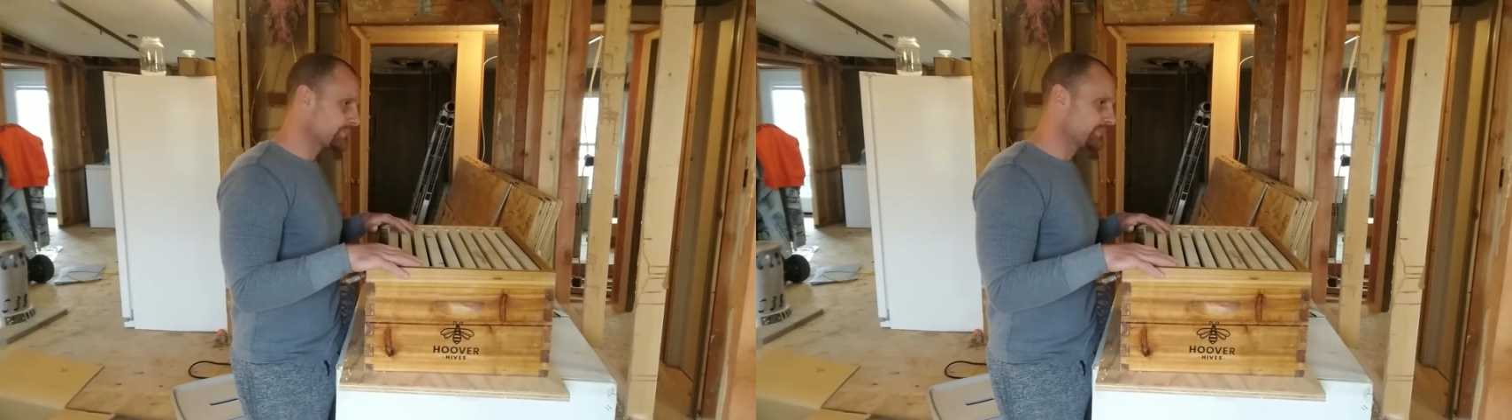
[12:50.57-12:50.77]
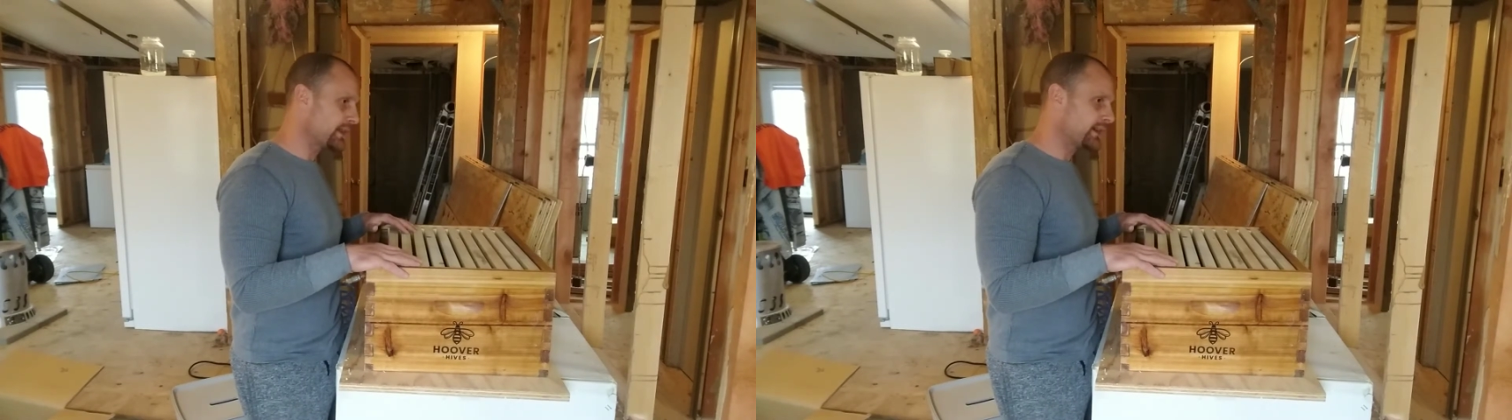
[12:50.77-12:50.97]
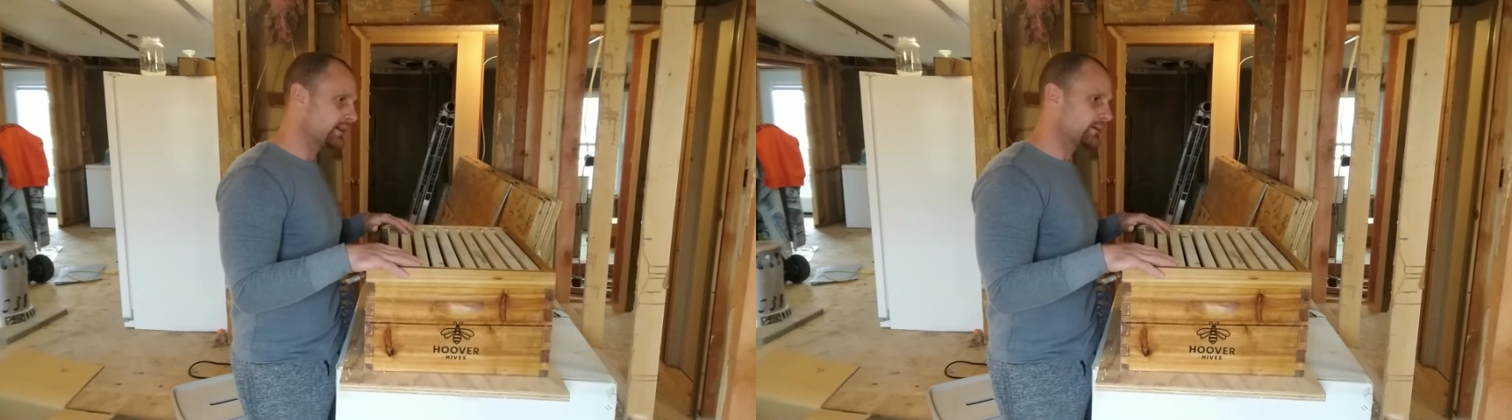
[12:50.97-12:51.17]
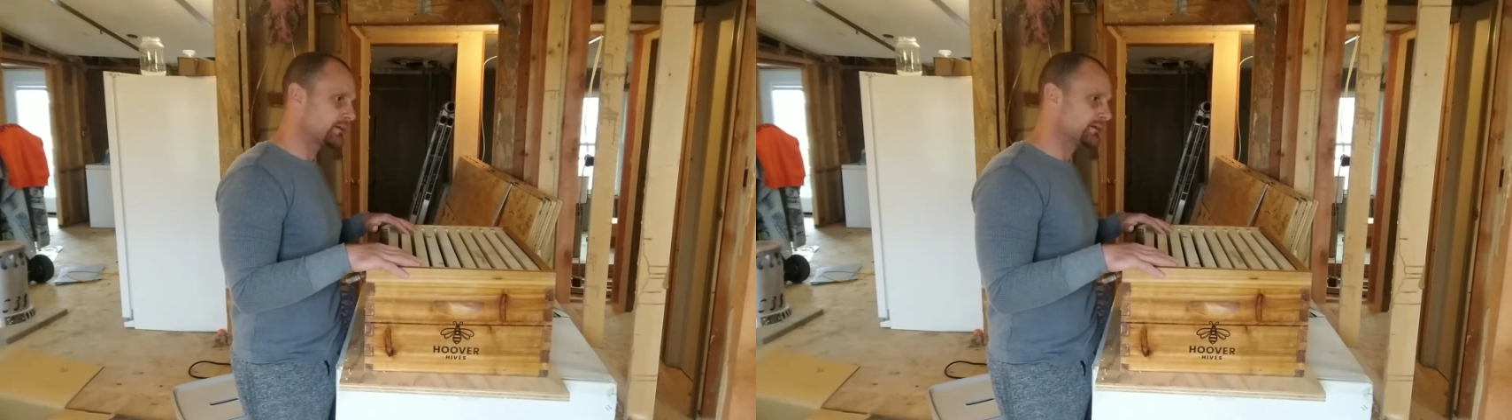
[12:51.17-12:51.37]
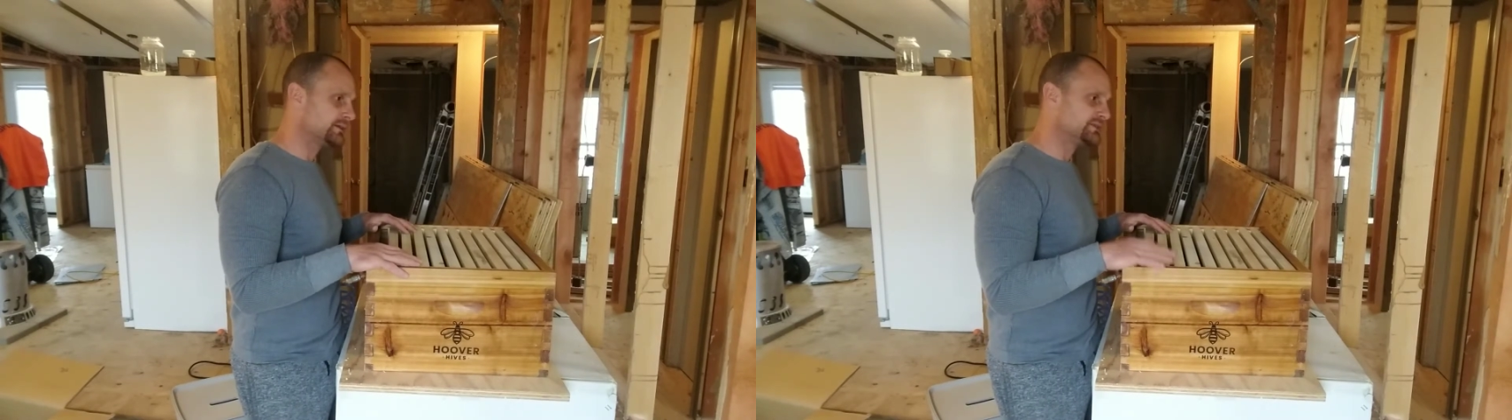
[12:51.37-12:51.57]

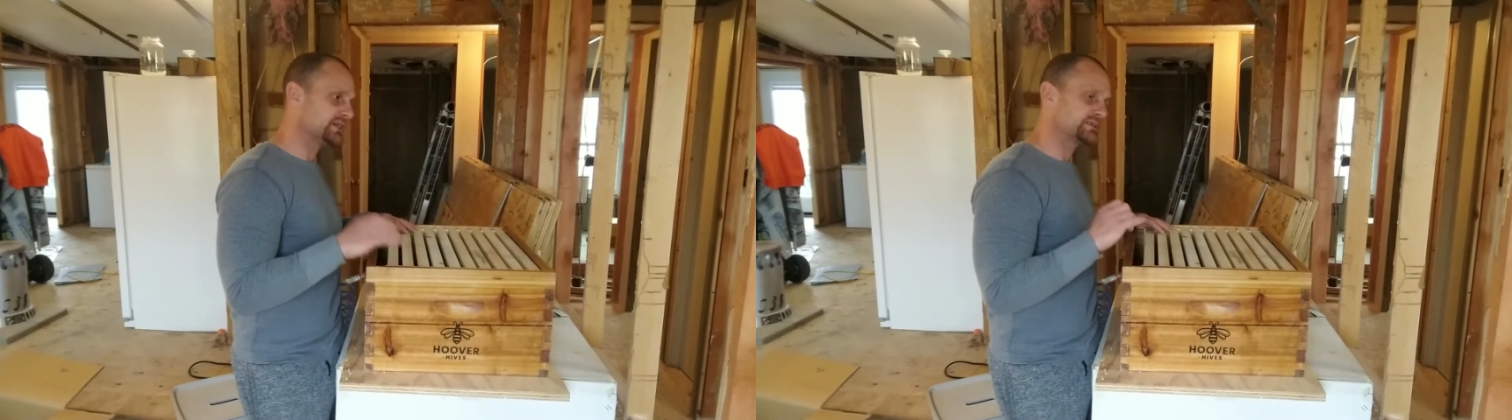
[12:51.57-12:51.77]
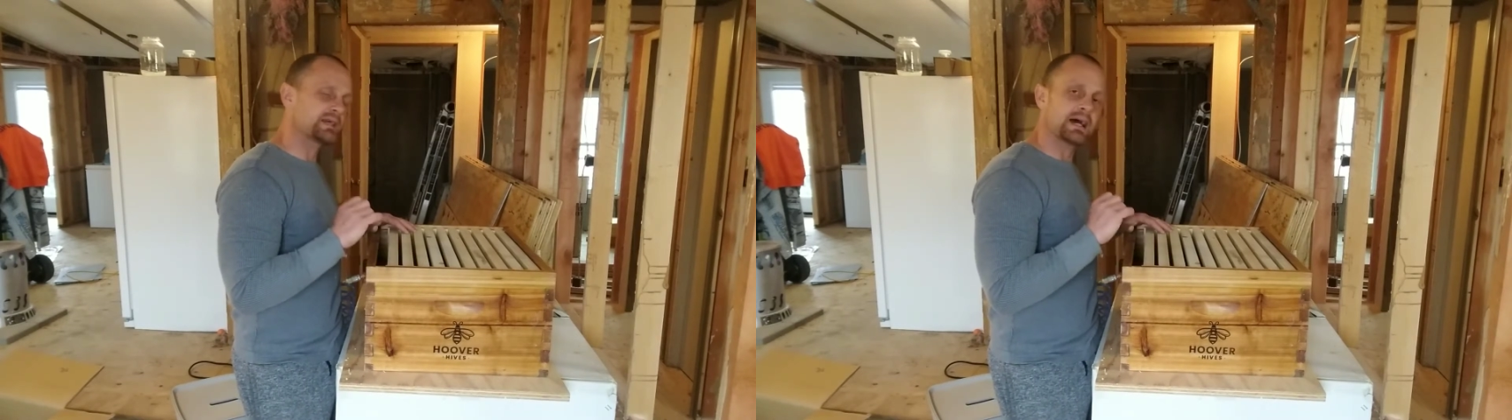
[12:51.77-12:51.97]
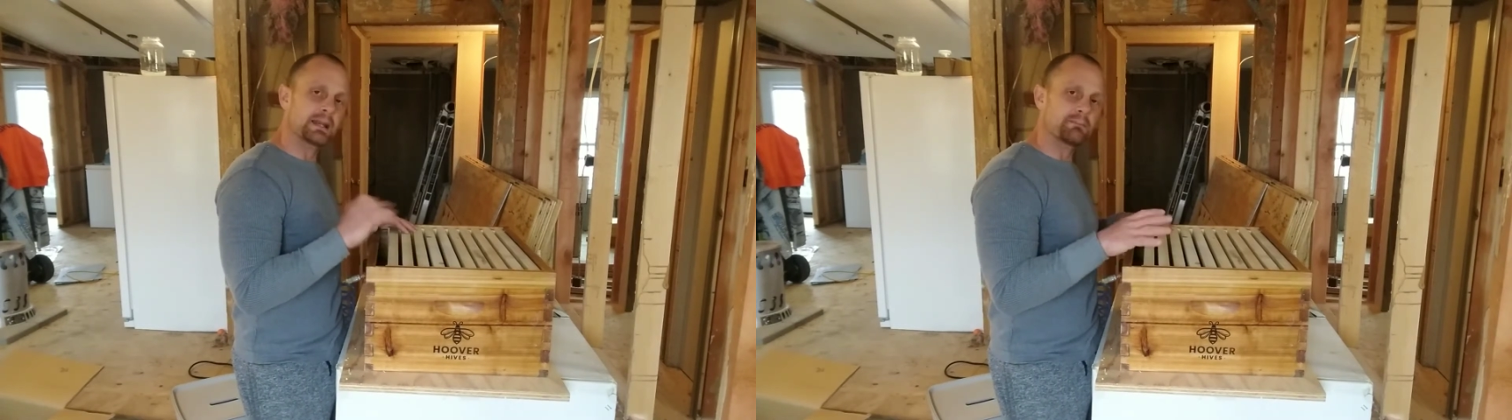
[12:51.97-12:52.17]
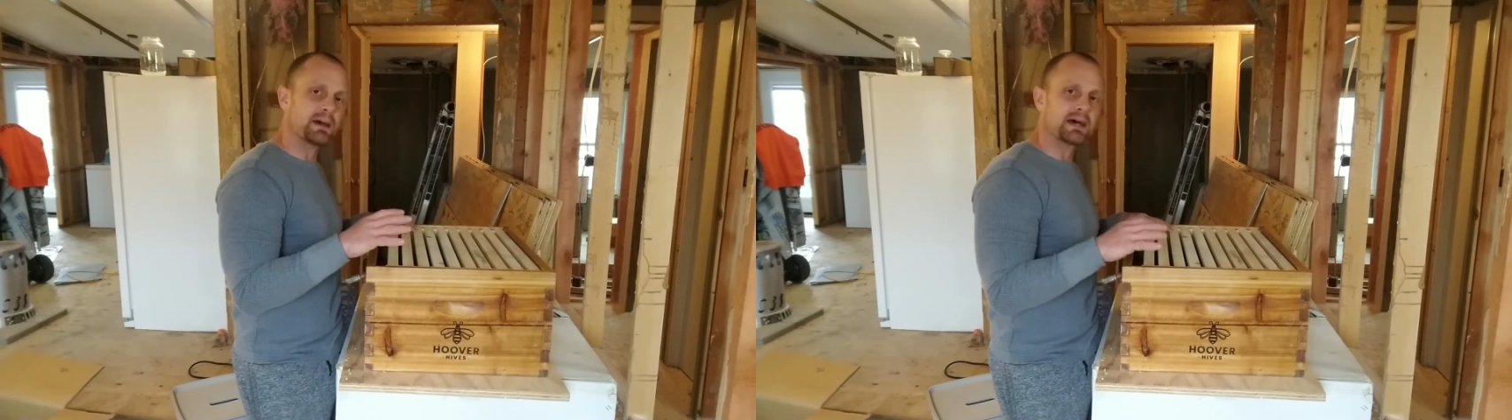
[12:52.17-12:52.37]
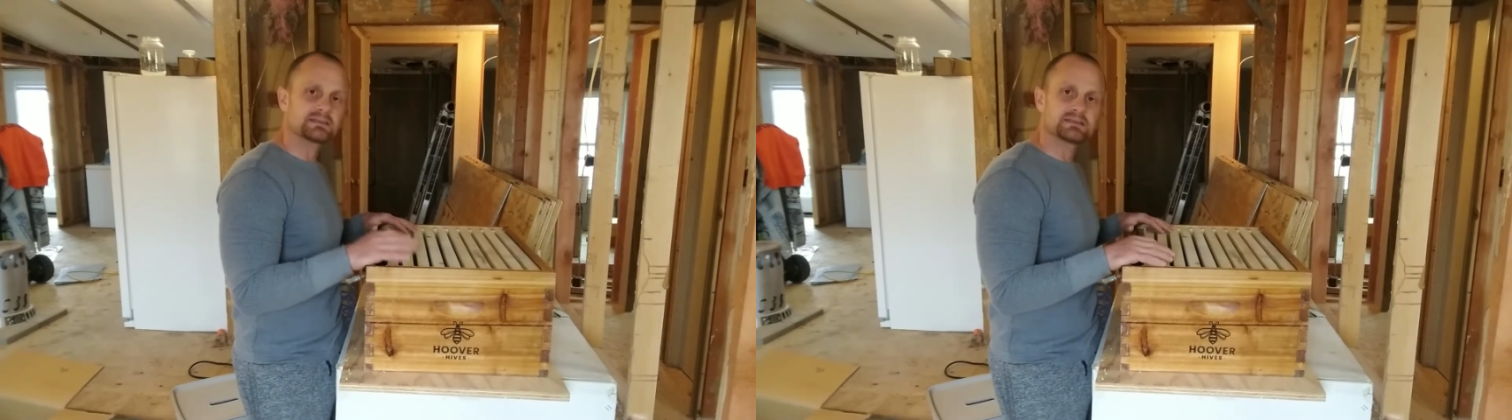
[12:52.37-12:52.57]
than just kind of
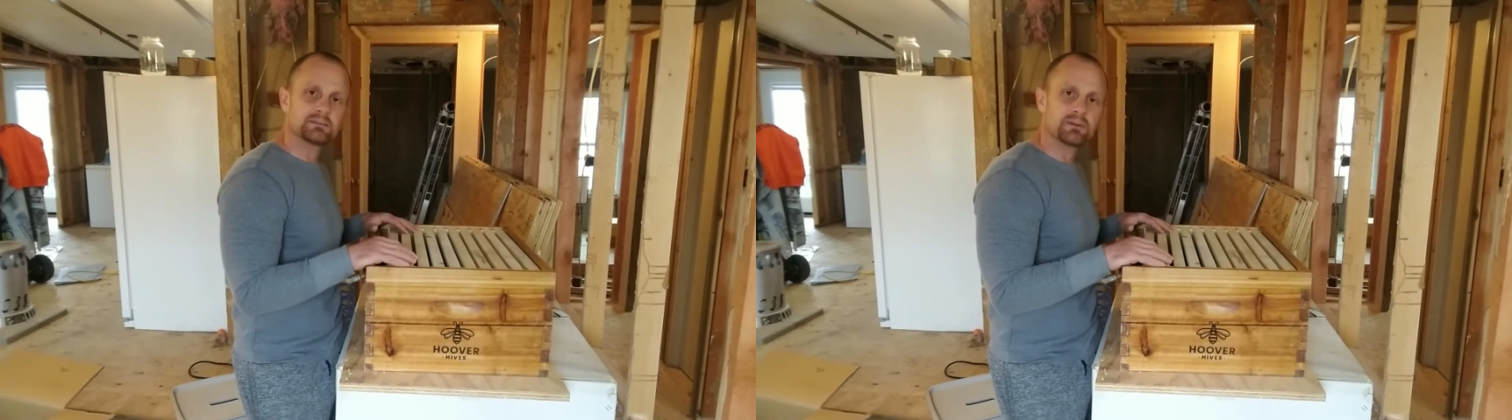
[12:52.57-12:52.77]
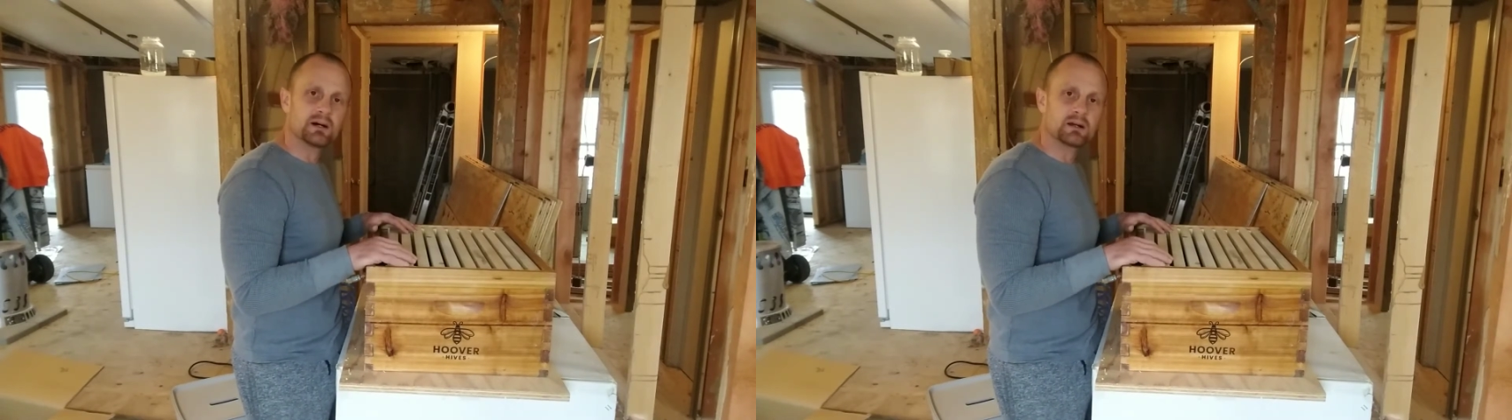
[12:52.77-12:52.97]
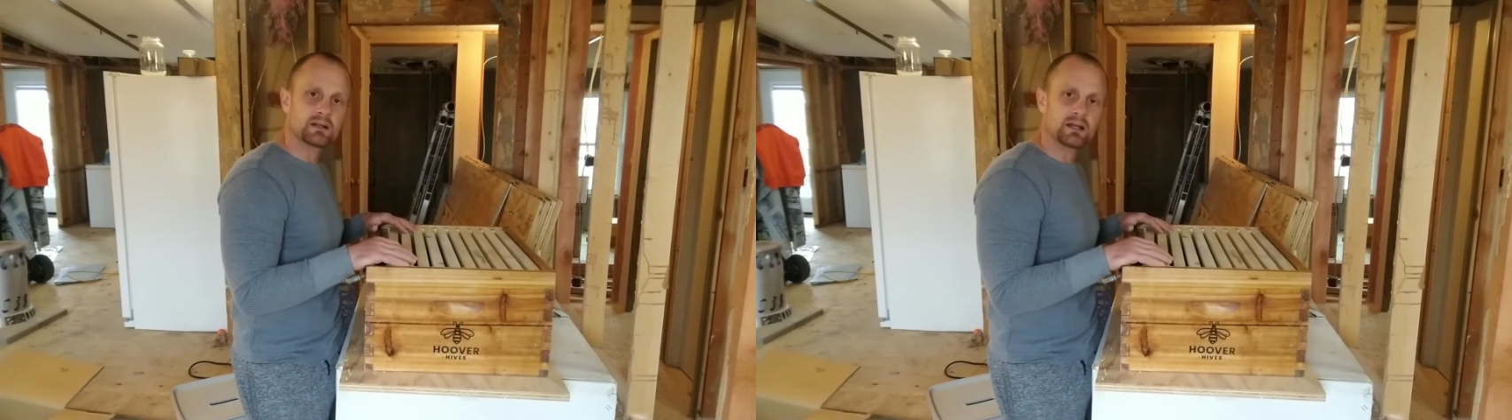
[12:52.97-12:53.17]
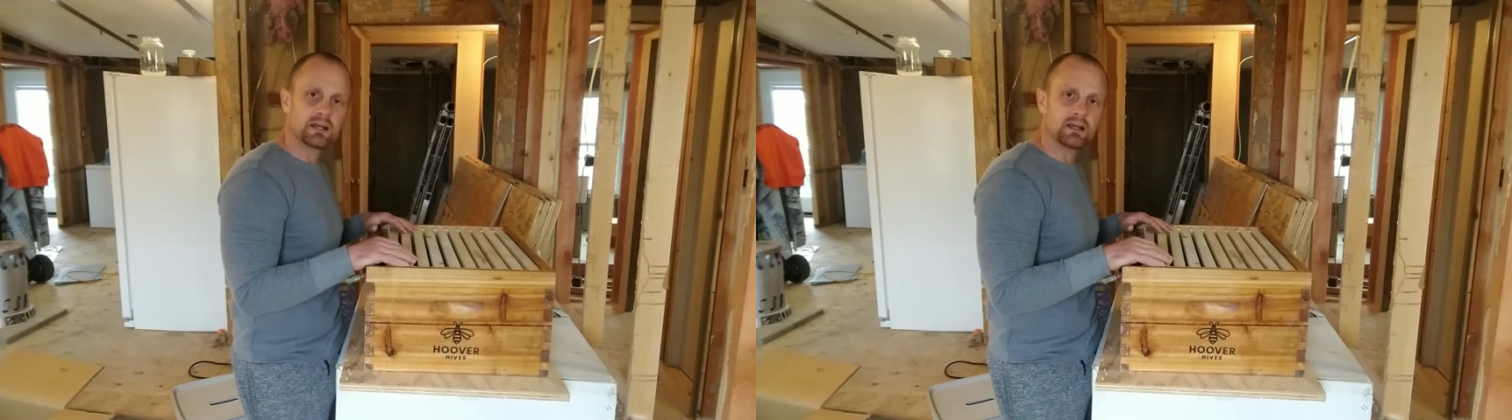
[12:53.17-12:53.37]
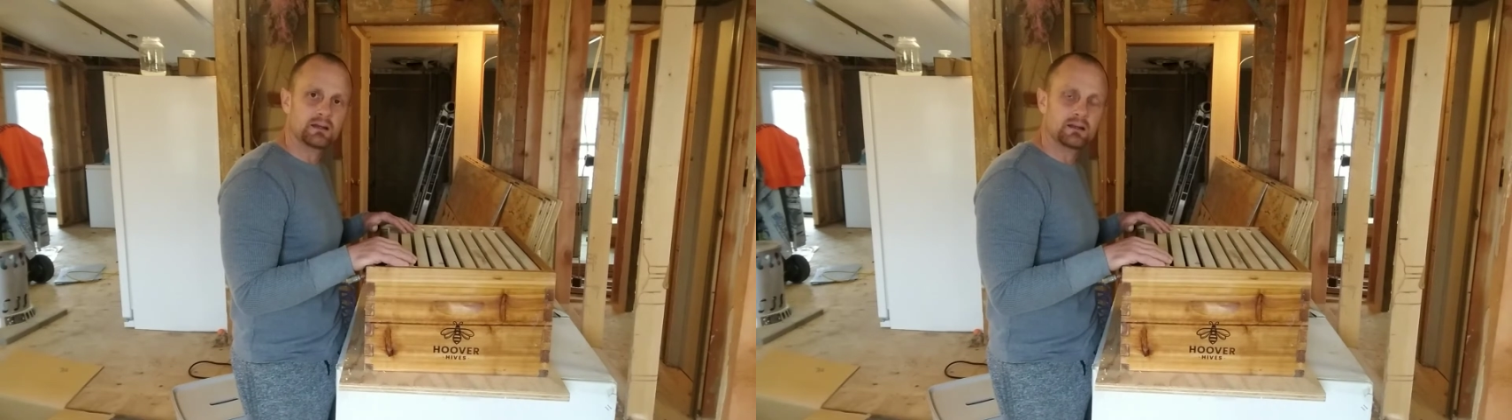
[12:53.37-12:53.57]
pass the buck
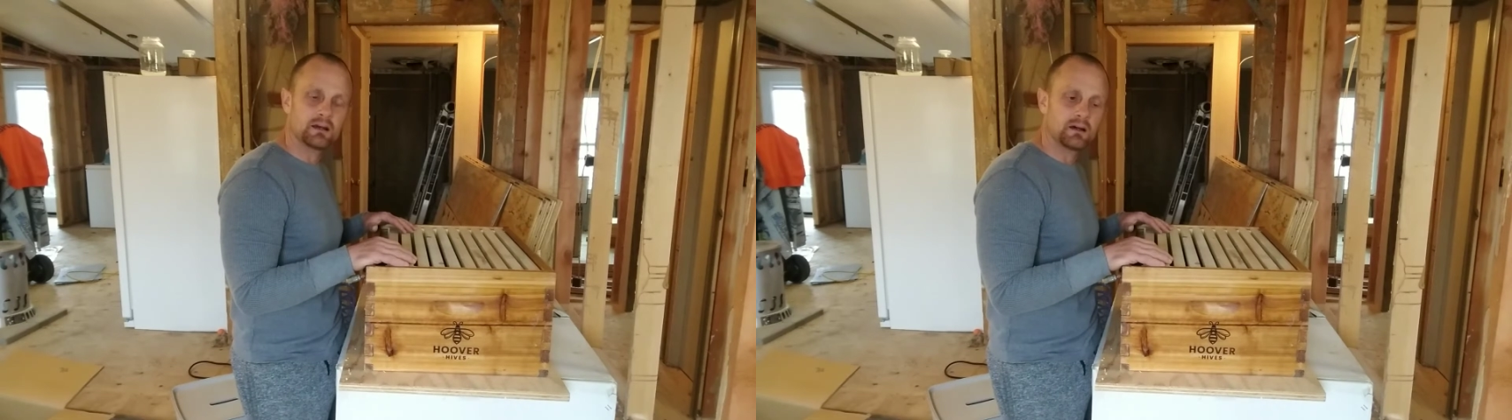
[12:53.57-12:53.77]
and